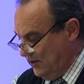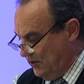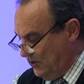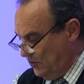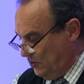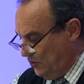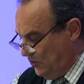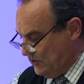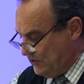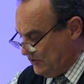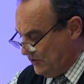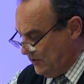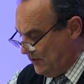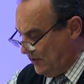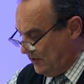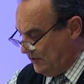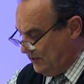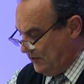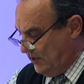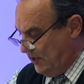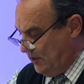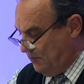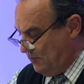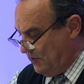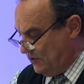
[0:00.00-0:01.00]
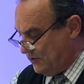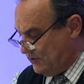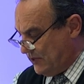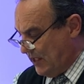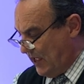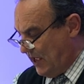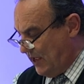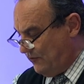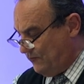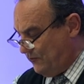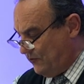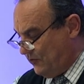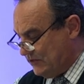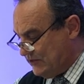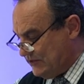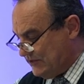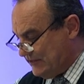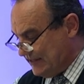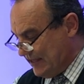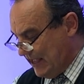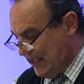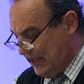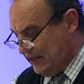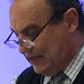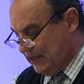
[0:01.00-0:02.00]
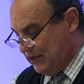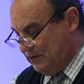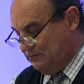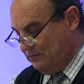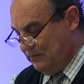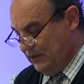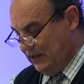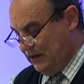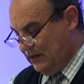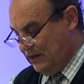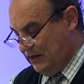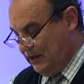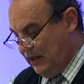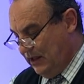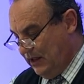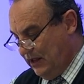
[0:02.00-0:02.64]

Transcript: we see that Demas had forsaken me.